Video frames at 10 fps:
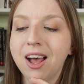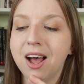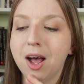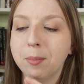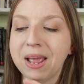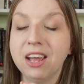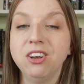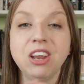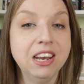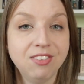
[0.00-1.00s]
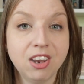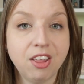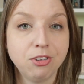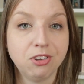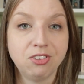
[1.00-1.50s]
Um, and it is
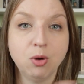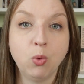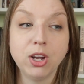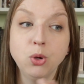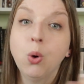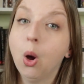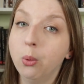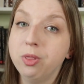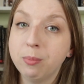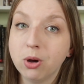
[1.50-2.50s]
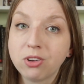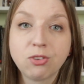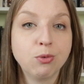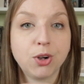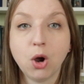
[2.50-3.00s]
another system where you own the
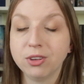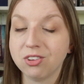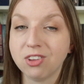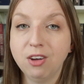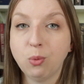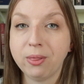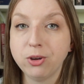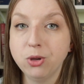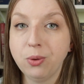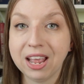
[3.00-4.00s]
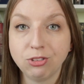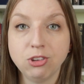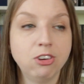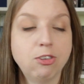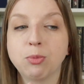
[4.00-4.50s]
books regardless of whether you
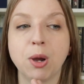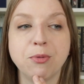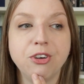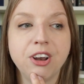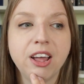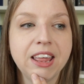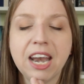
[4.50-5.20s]
cancel your subscription or not.